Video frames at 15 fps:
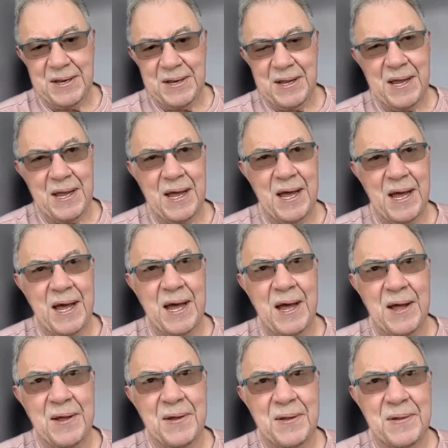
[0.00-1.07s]
uh,
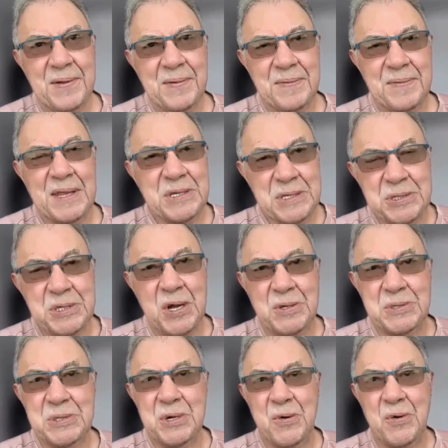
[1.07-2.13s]
and the
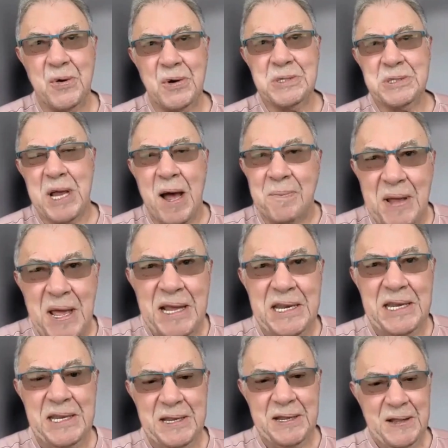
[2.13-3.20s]
Stones, of course, Tom
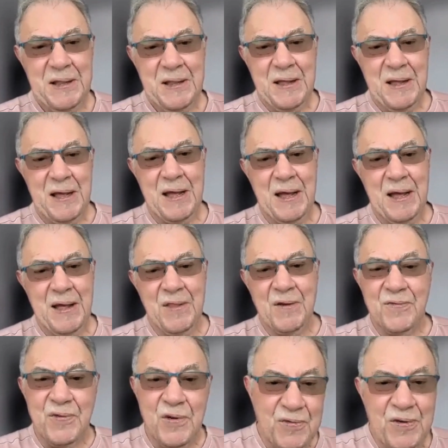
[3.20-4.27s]
Petty, the
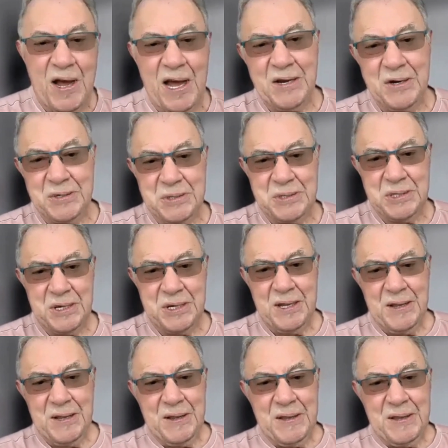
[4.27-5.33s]
Foo Fighters.
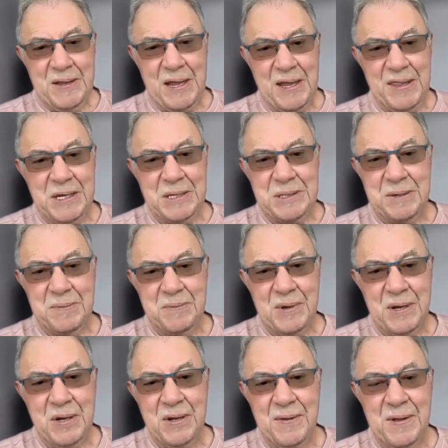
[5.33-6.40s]
I think is
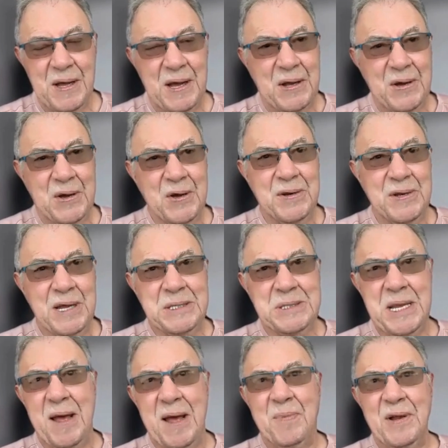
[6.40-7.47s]
a good
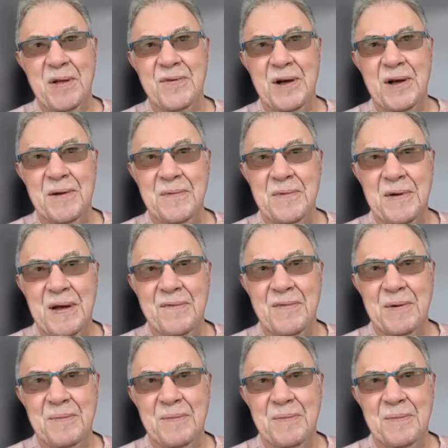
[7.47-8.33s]
example of a